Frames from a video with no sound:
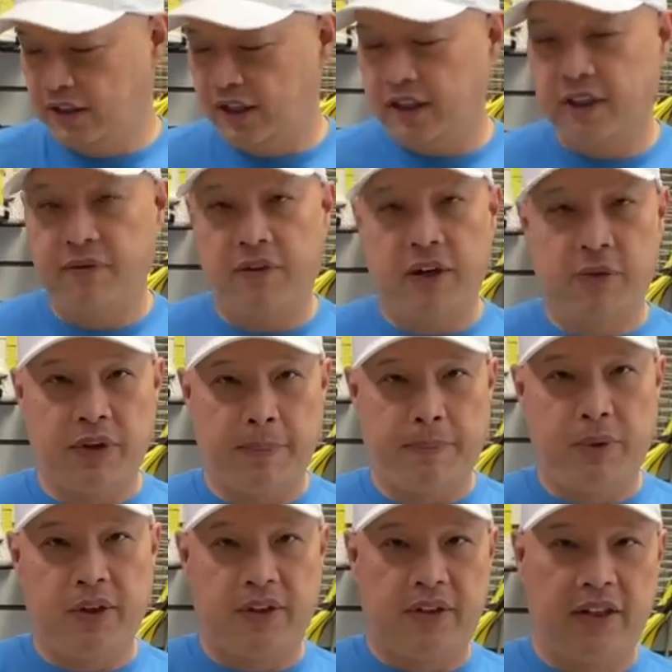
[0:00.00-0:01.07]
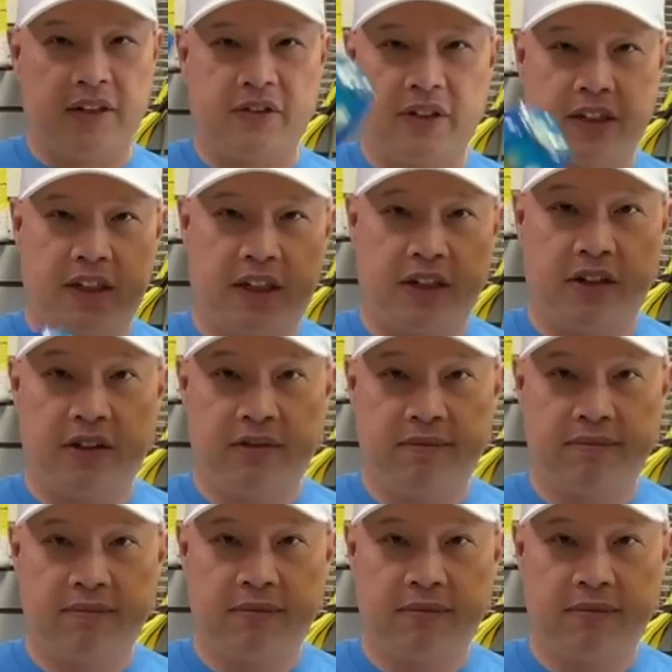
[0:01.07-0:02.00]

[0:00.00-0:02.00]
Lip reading: like if I were to put this in here,